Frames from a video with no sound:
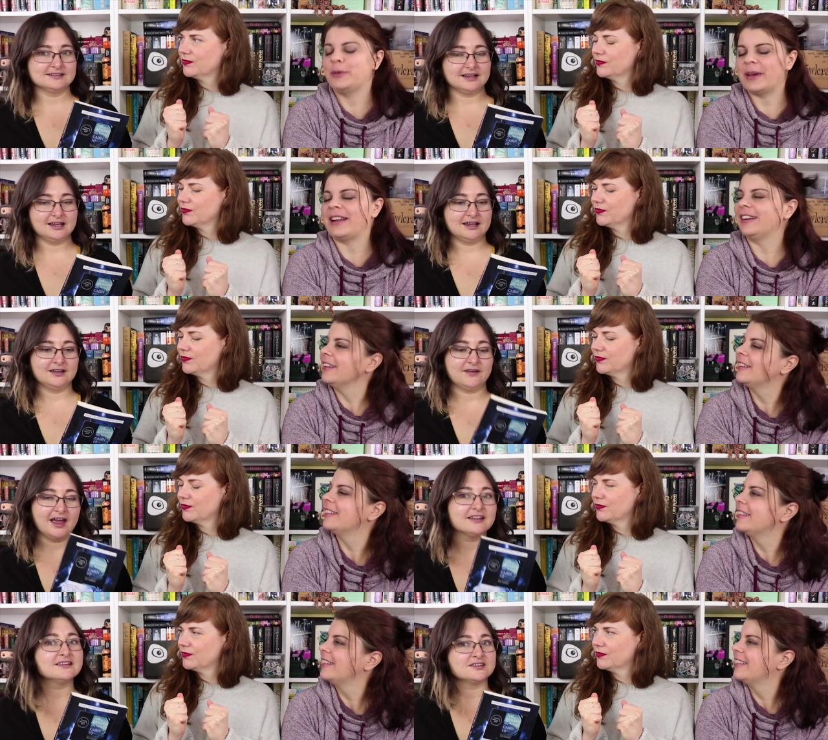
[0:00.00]
Speaker 1: You better. I've
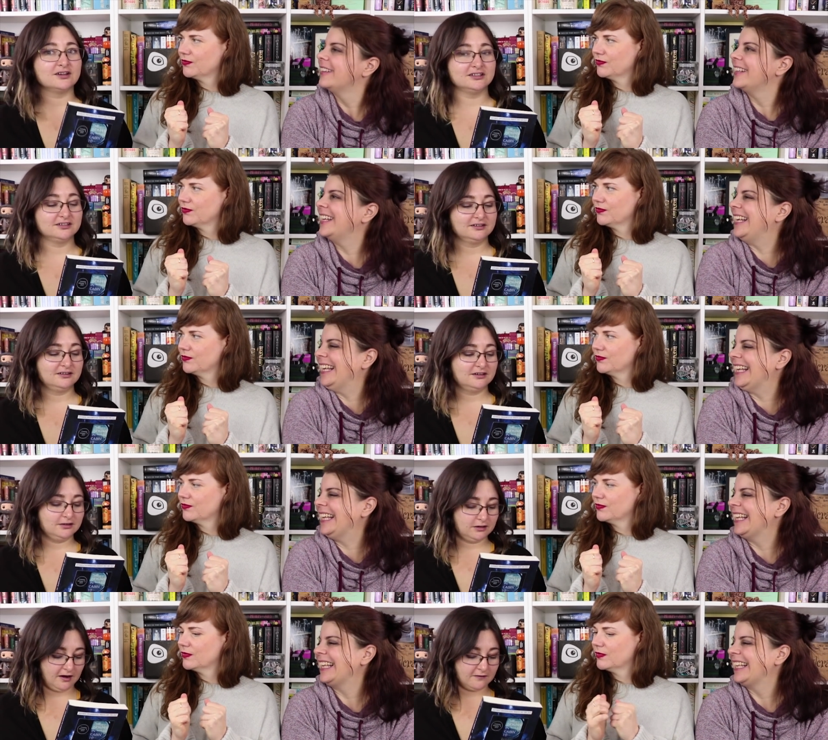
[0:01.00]
had this arc
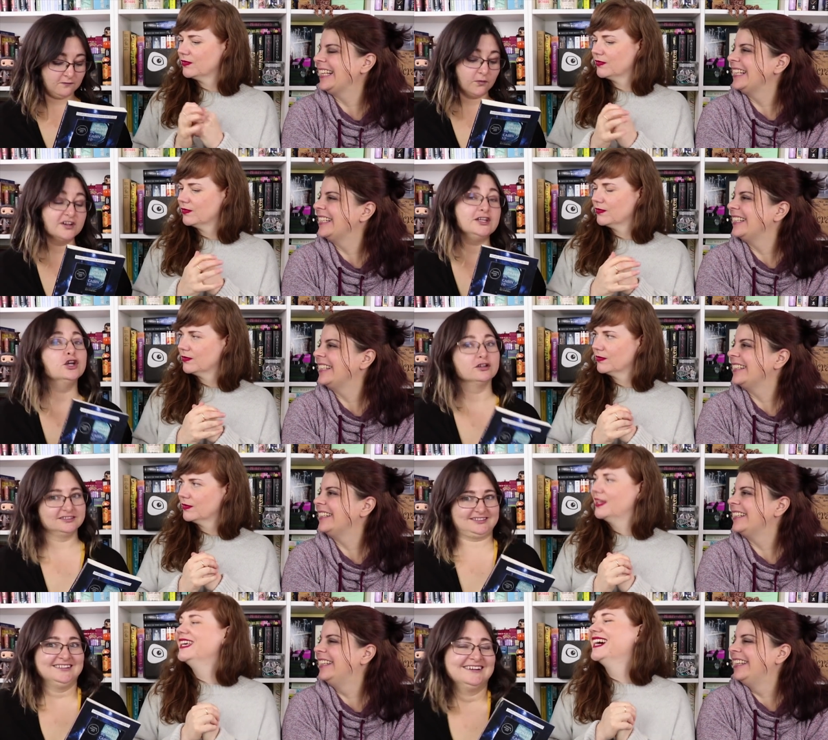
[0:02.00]
for
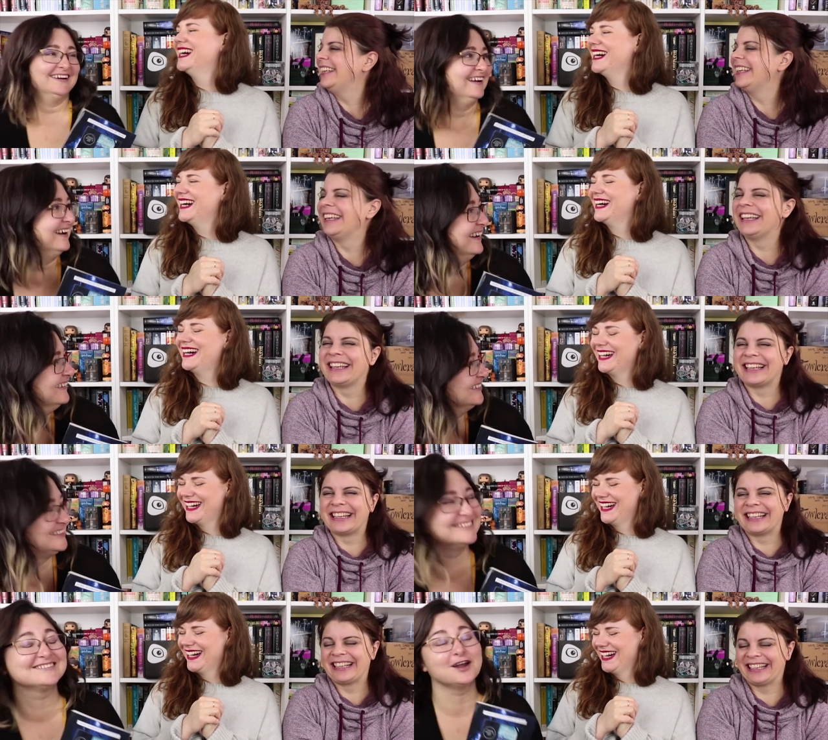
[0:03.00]
years,
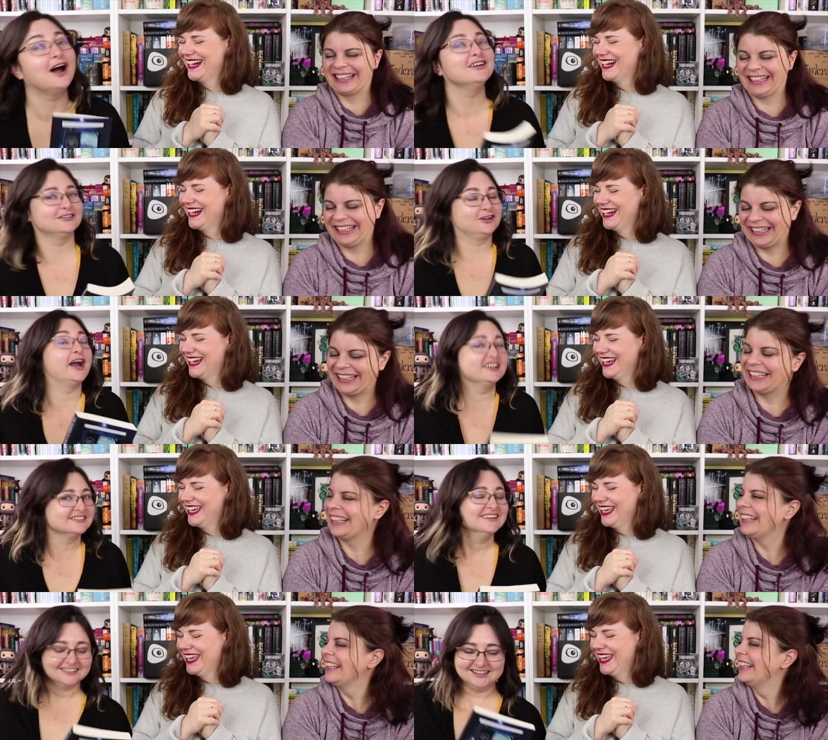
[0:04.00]
which is not
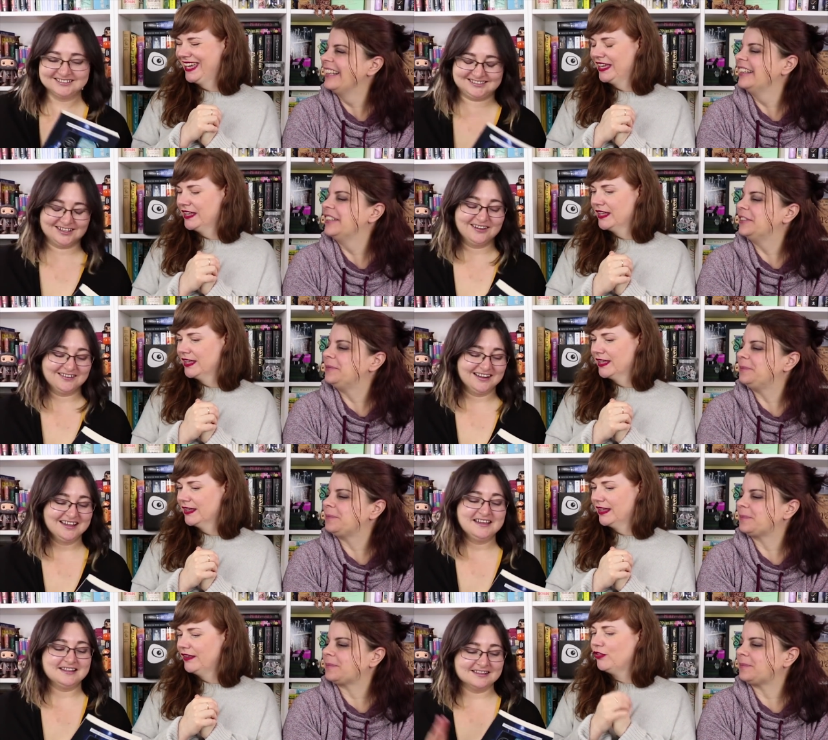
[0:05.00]
great. So
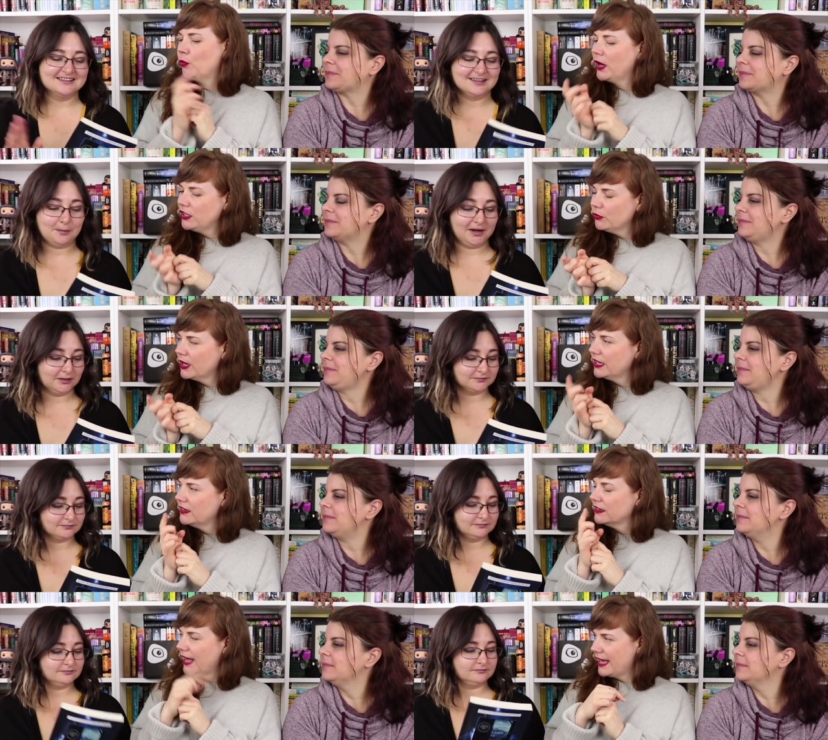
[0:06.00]
is
Speaker 2: the one you
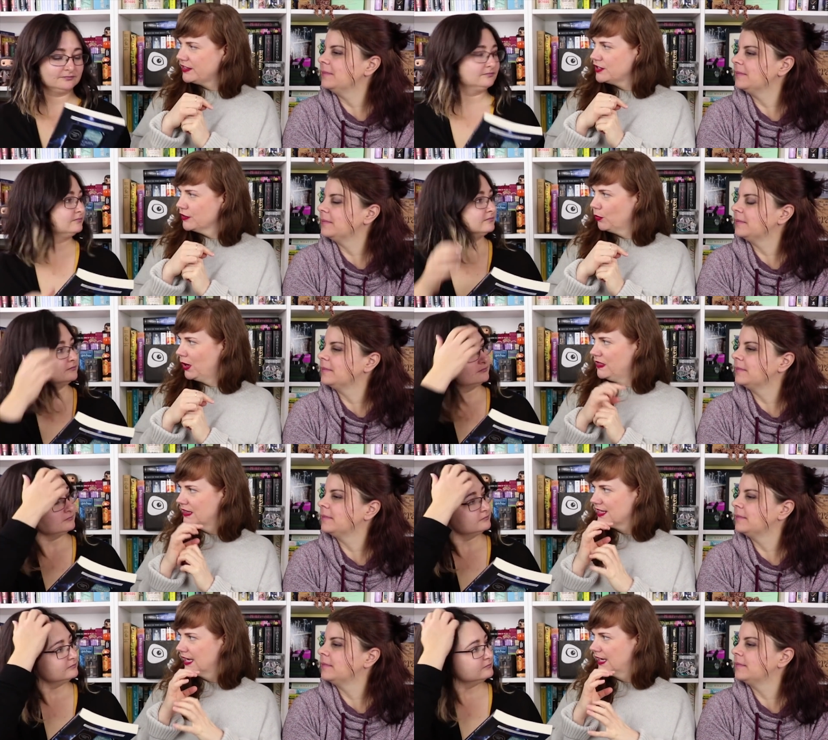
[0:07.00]
read last year the one
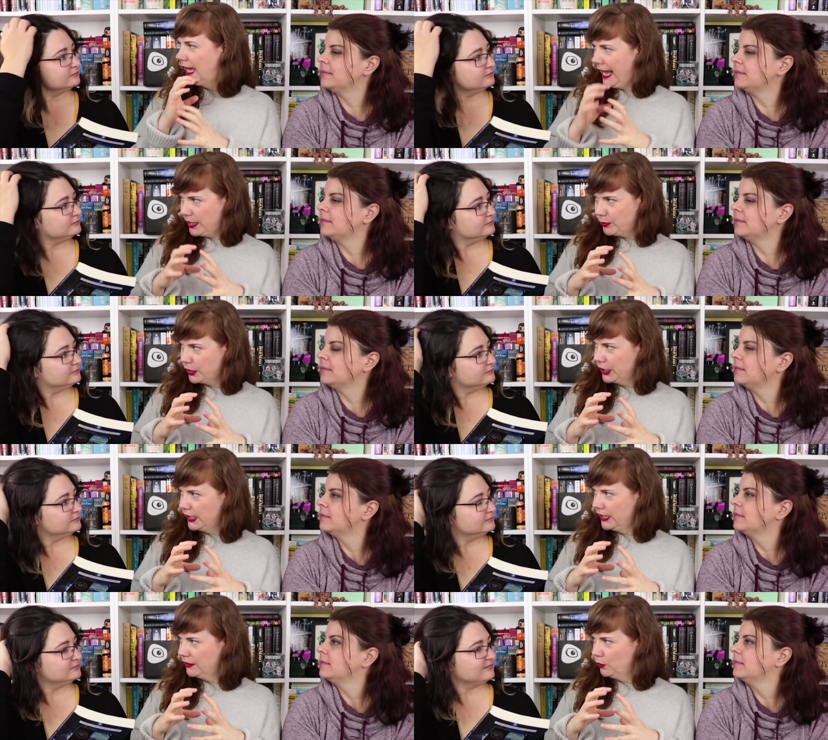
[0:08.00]
that's like a hen
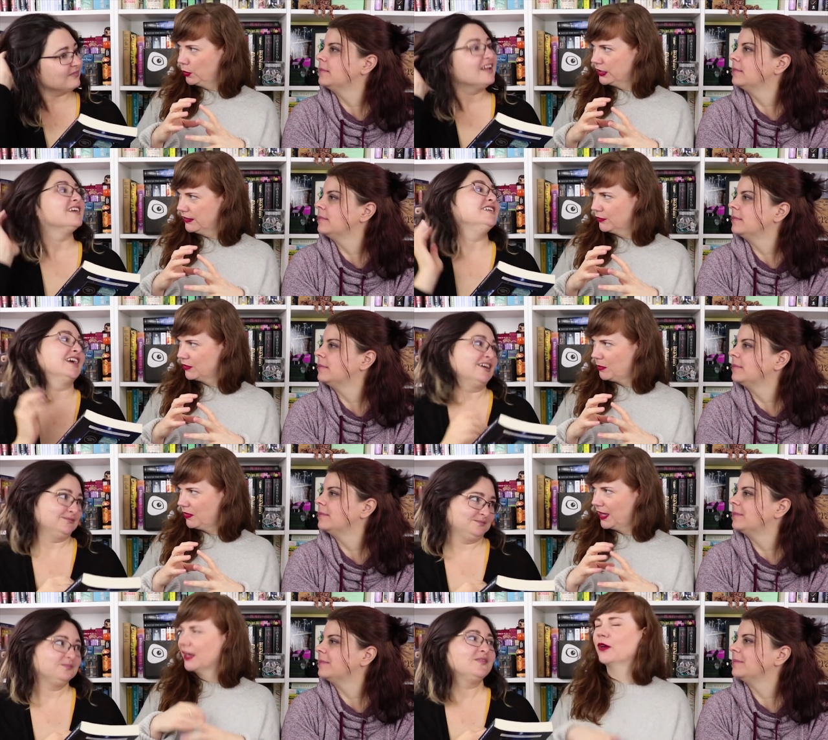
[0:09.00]
party in the woods or yeah.
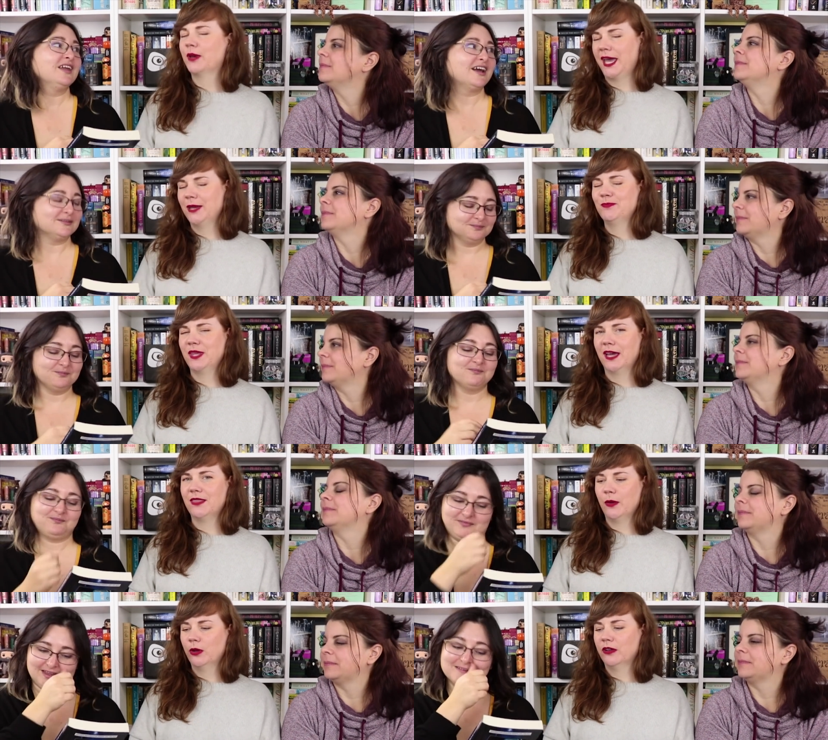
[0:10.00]
something? Okay. Yeah, yeah
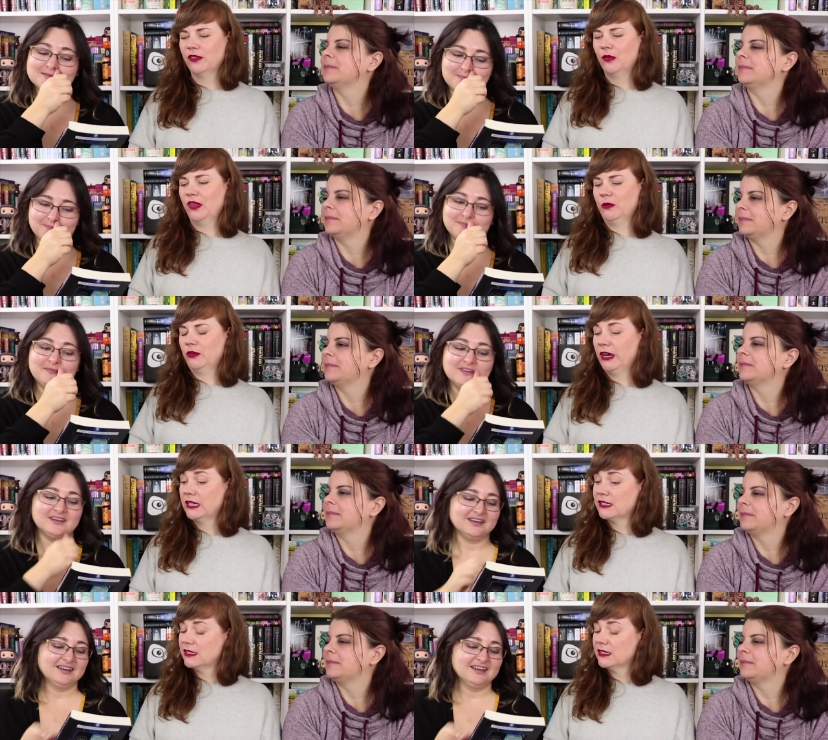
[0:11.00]
that one yeah. also sounded great.